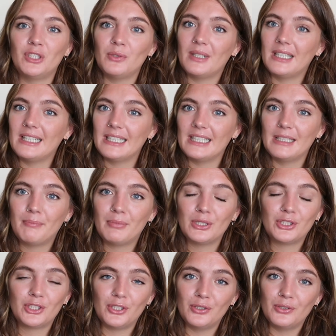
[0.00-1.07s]
do I
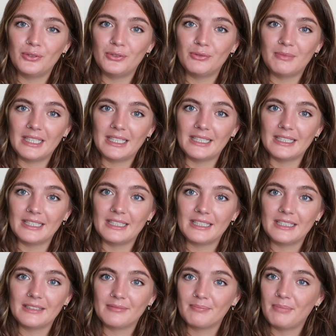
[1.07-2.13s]
pursue my
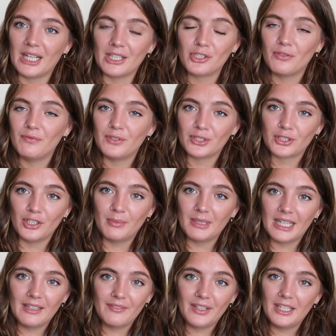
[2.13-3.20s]
passion for scuba
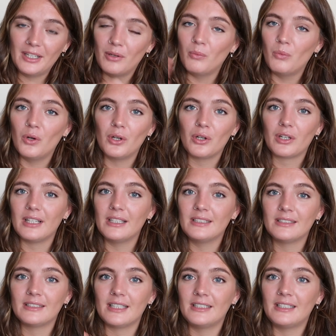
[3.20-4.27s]
diving and work
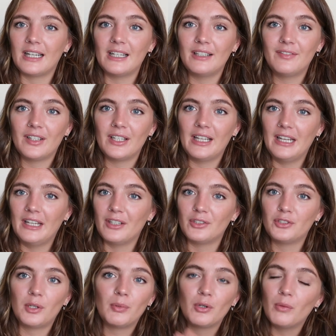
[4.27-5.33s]
as a diver in a
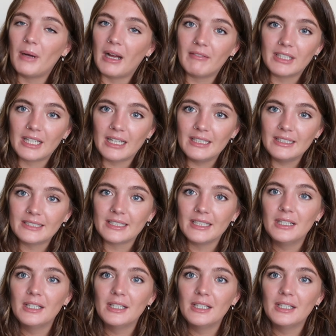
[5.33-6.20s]
tropical paradise?